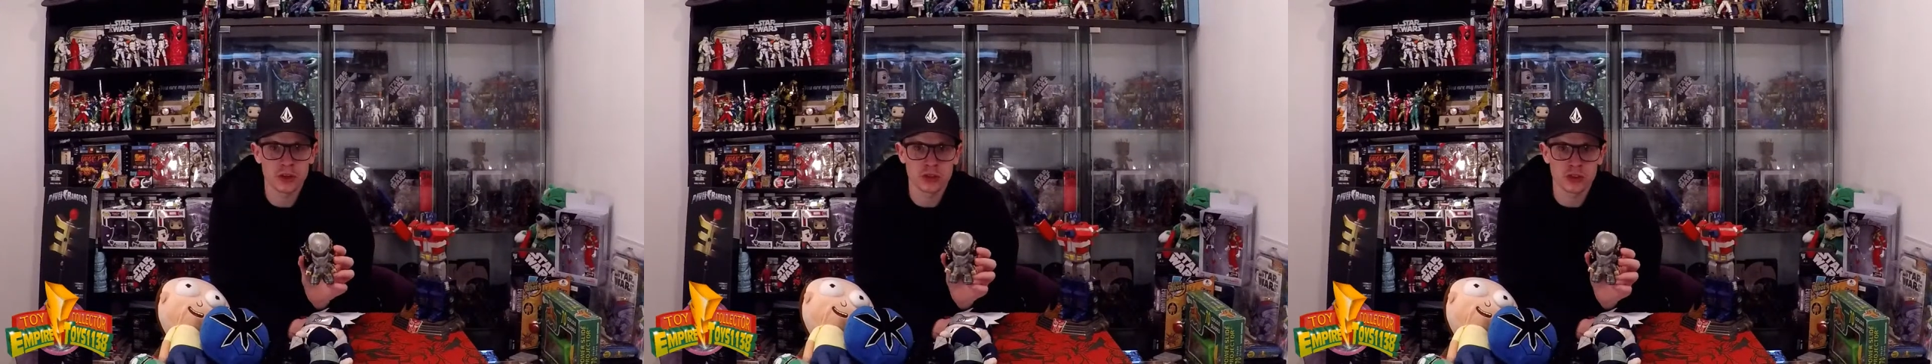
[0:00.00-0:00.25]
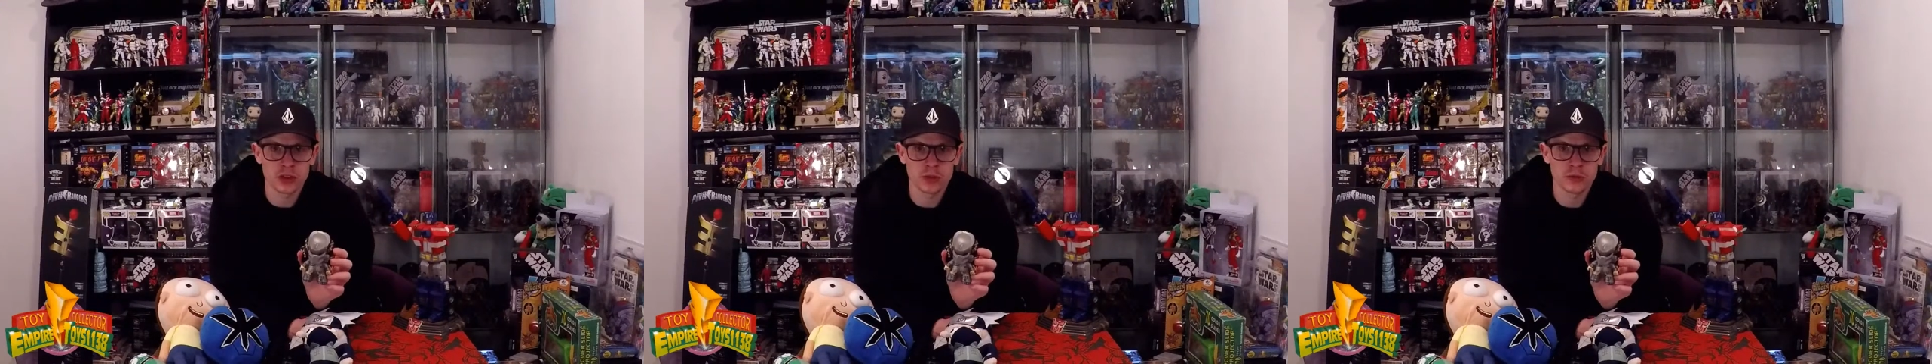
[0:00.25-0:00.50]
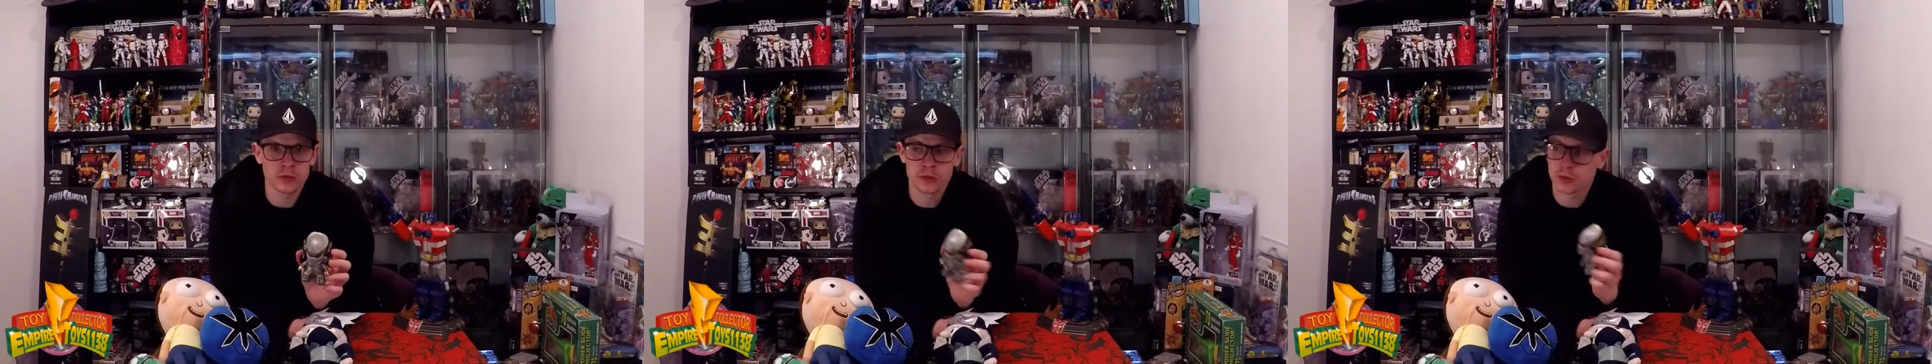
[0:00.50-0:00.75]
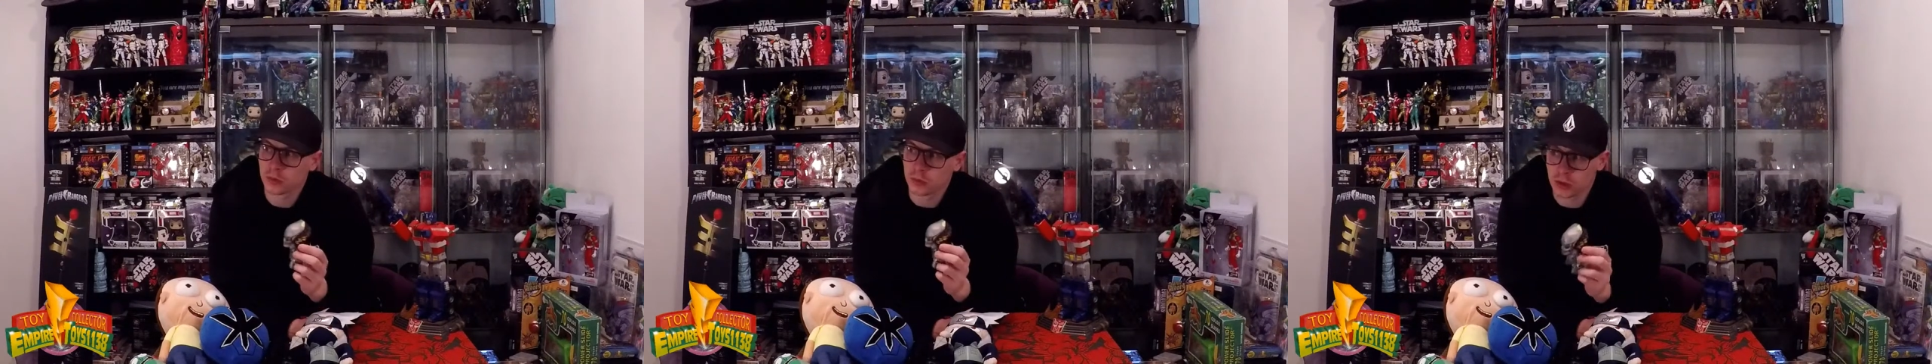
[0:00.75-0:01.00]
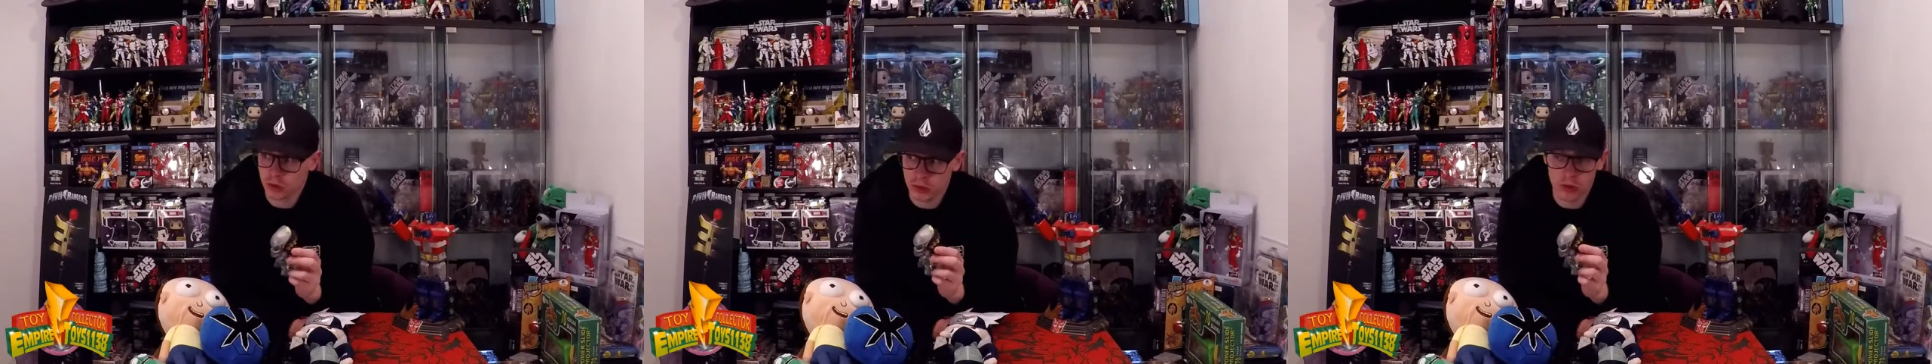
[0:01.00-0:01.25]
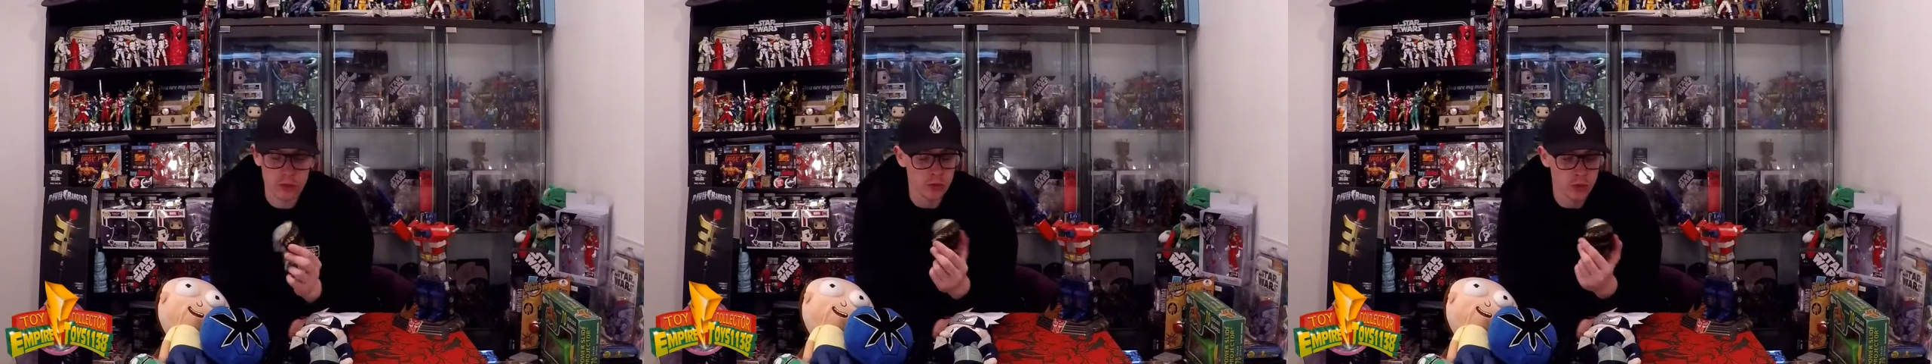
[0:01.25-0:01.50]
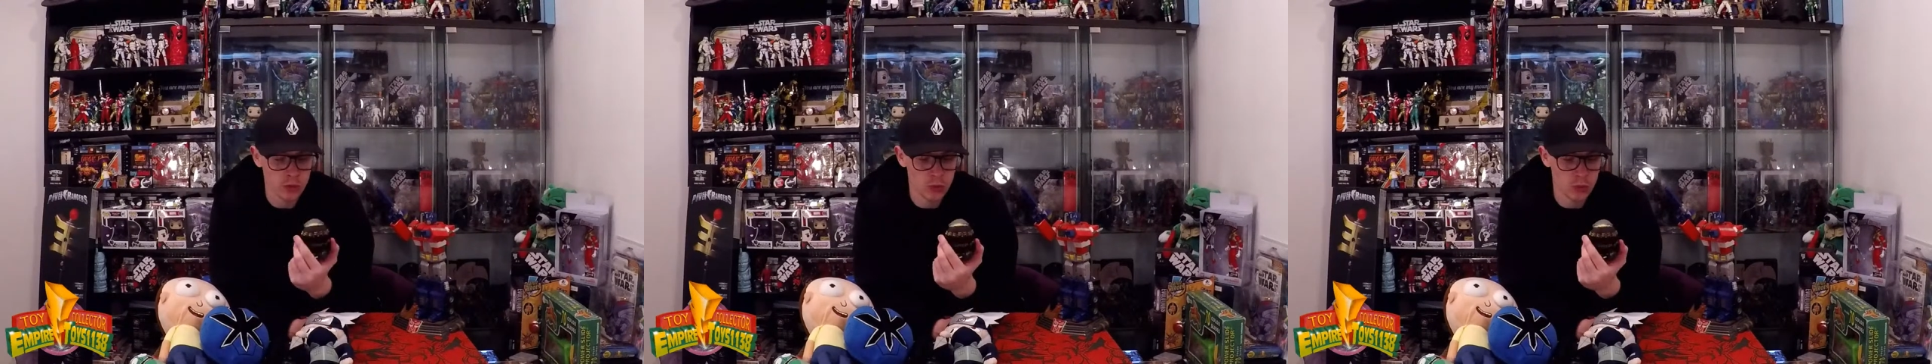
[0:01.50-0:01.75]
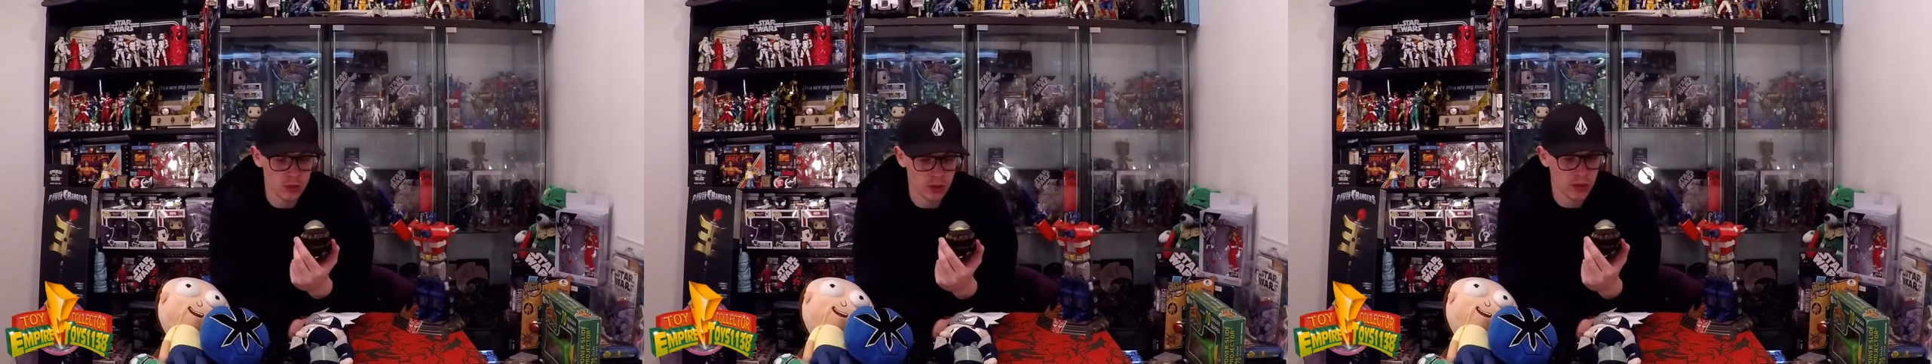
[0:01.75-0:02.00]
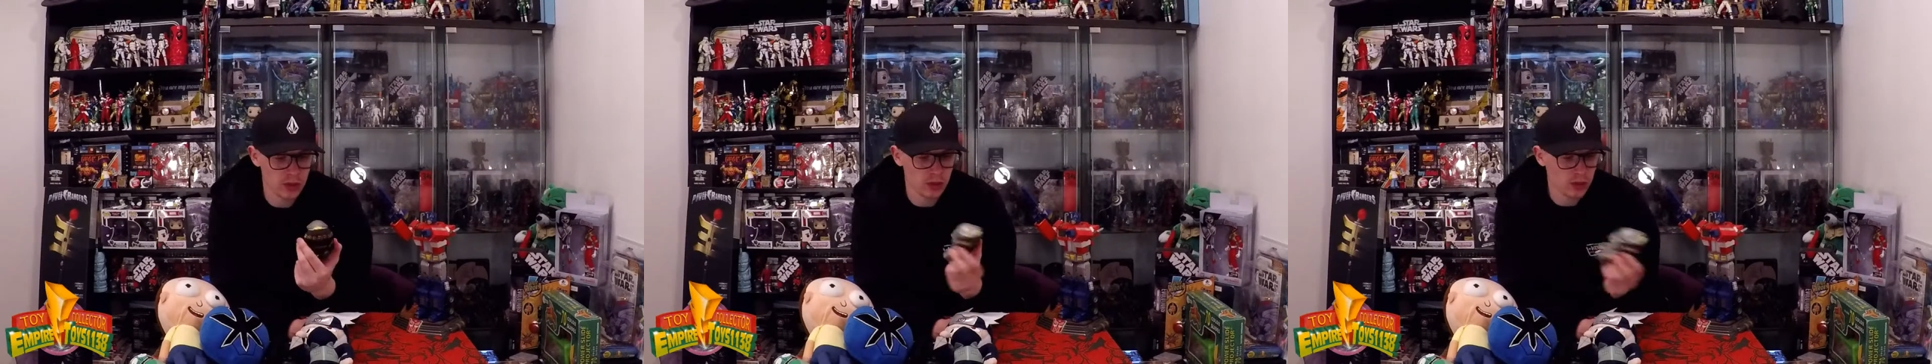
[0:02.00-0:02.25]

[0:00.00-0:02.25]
shelf, which is over in the corner there,